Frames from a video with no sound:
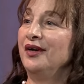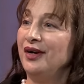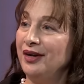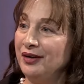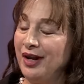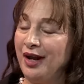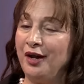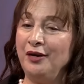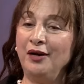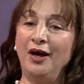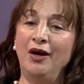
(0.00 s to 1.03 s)
and
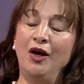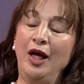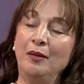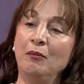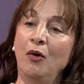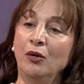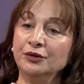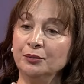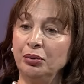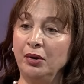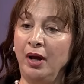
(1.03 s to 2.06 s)
and uh, and
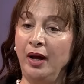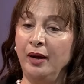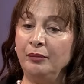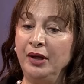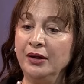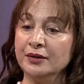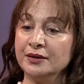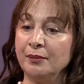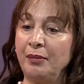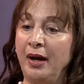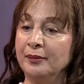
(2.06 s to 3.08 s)
multiply, because the
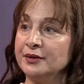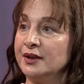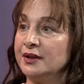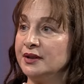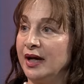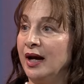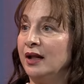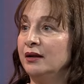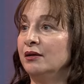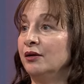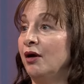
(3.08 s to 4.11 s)
Bible says God
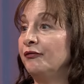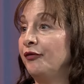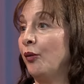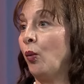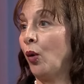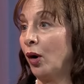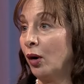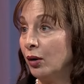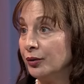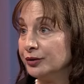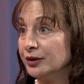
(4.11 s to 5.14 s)
loved the
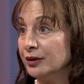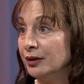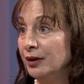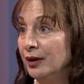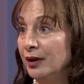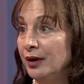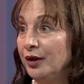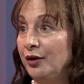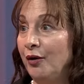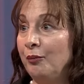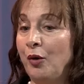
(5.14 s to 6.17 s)
world. Amen. You
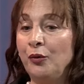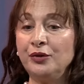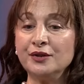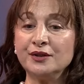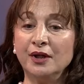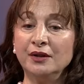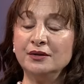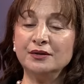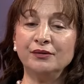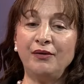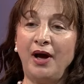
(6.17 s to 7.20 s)
know, both the
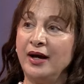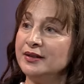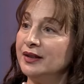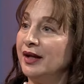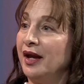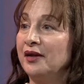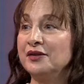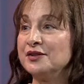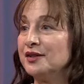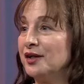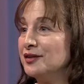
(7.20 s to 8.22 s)
sons of Isaac and the
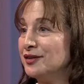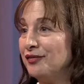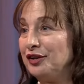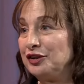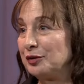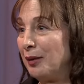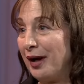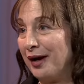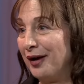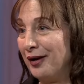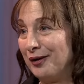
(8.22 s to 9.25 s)
sons of
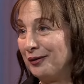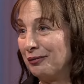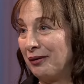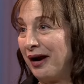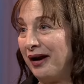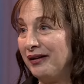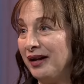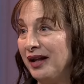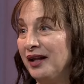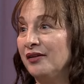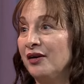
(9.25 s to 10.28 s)
Ishmael, right? That
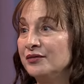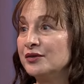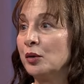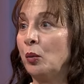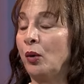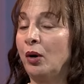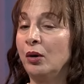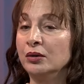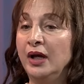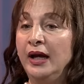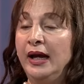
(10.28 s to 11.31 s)
he loves the world.
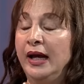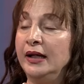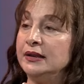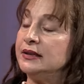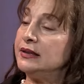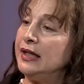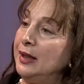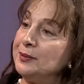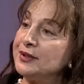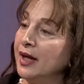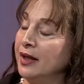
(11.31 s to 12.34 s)
And it
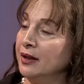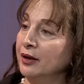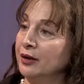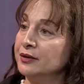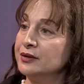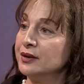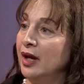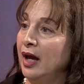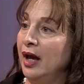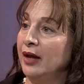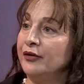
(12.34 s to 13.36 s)
seems like there's
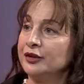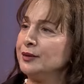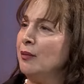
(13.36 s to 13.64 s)
there's